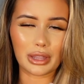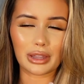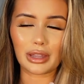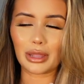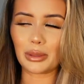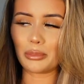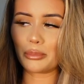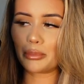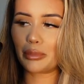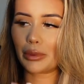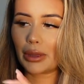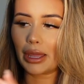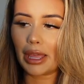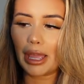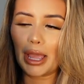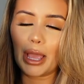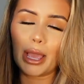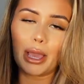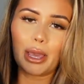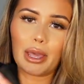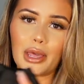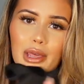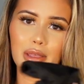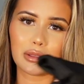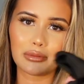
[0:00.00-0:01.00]
the clip
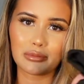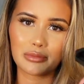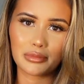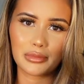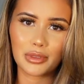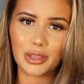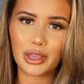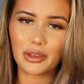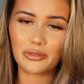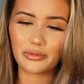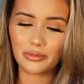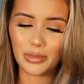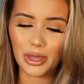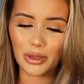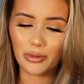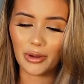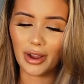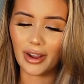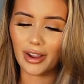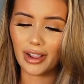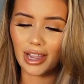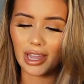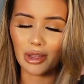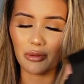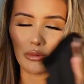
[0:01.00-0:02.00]
here of me
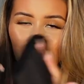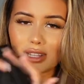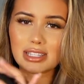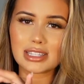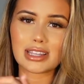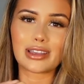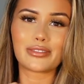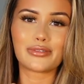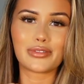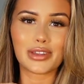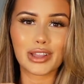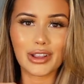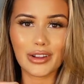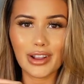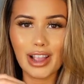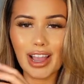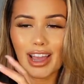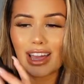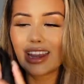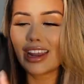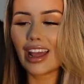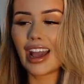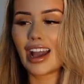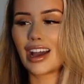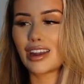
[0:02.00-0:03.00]
wearing it once I figure
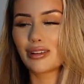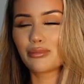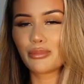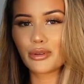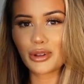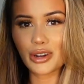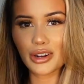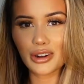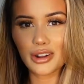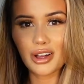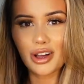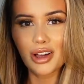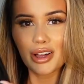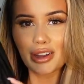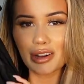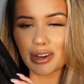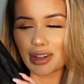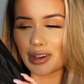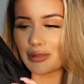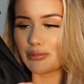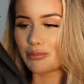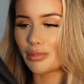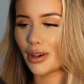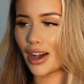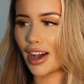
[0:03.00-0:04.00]
out how to put it
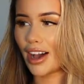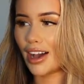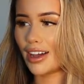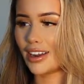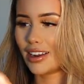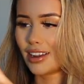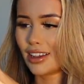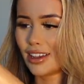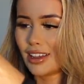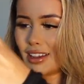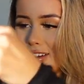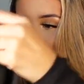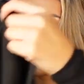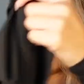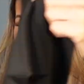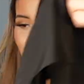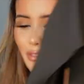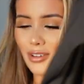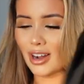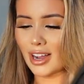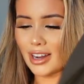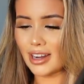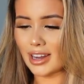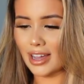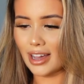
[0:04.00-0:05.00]
on. But
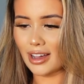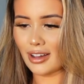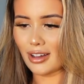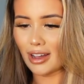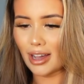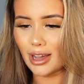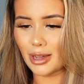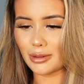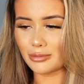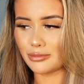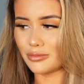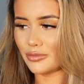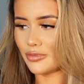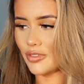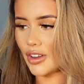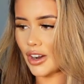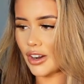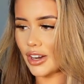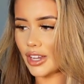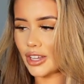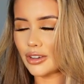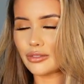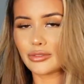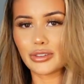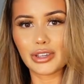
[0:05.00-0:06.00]
right now I'm
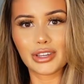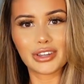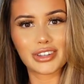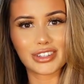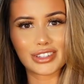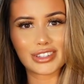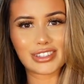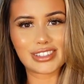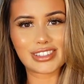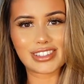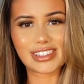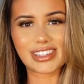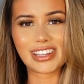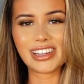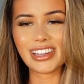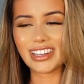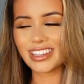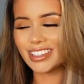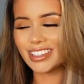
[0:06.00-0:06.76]
very confused.